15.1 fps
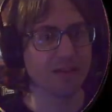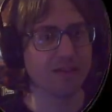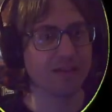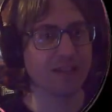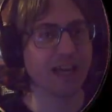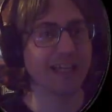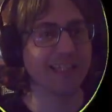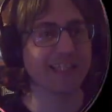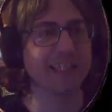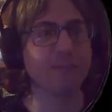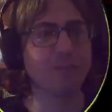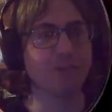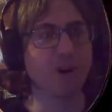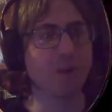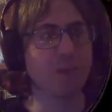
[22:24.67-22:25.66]
That's the
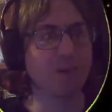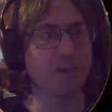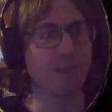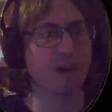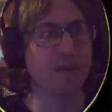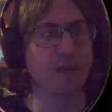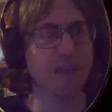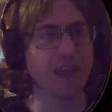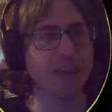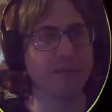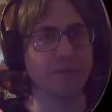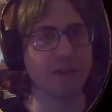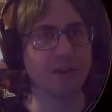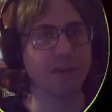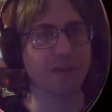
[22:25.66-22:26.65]
problem, I
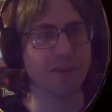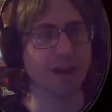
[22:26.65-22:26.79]
think, with